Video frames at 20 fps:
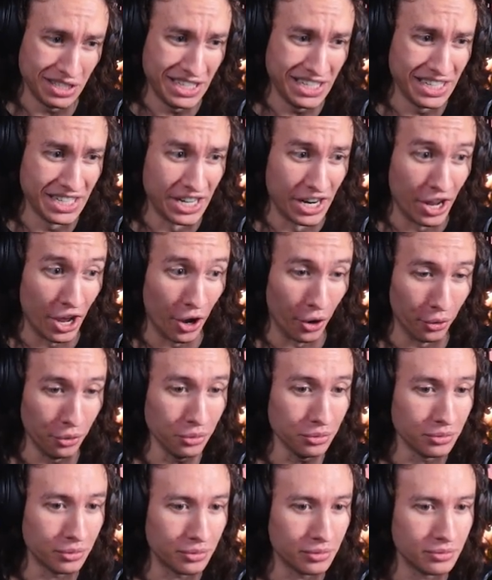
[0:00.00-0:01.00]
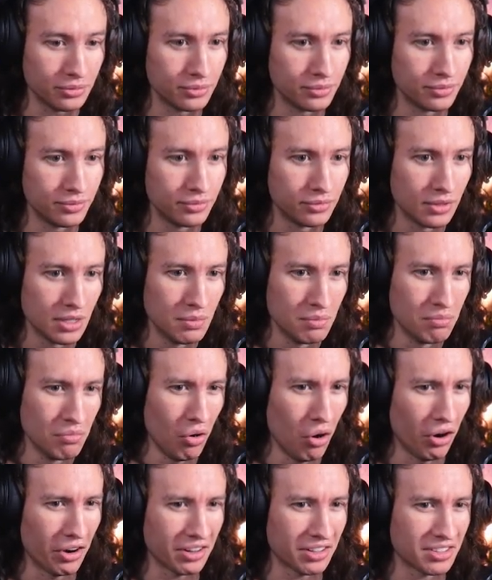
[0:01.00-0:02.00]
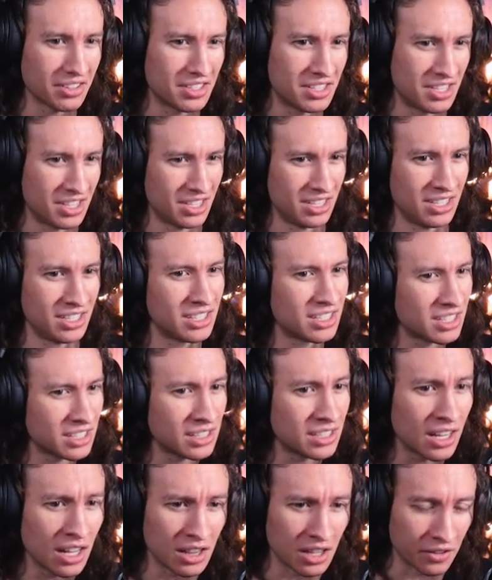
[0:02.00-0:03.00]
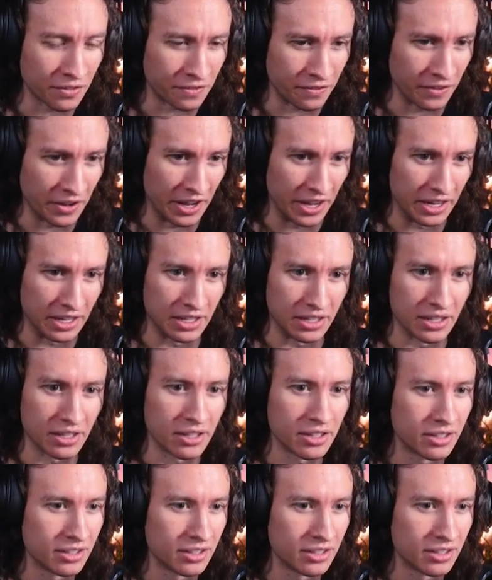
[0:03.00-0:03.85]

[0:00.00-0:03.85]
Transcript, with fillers: you know, more cellophane.